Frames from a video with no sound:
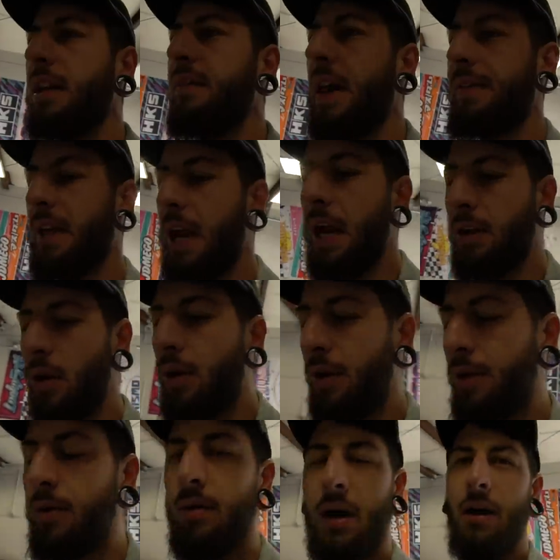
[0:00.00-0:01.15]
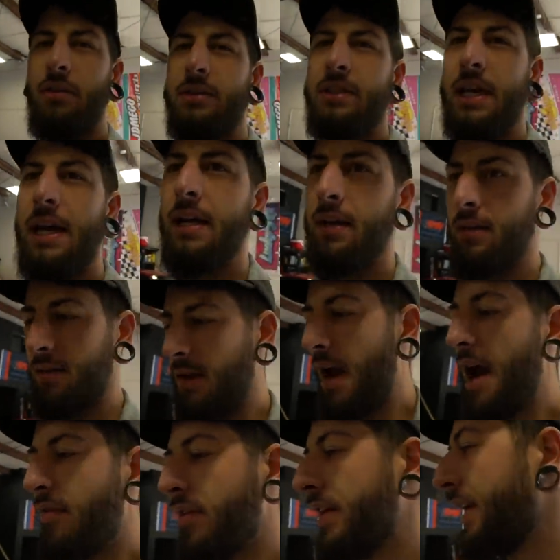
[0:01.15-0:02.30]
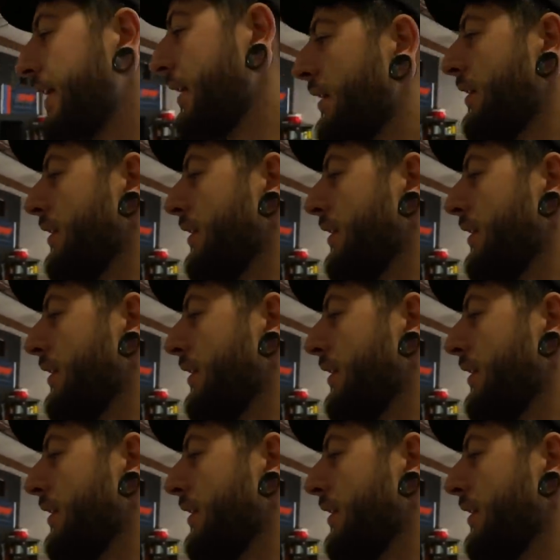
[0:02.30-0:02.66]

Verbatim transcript: event that I go to, I would say, every year.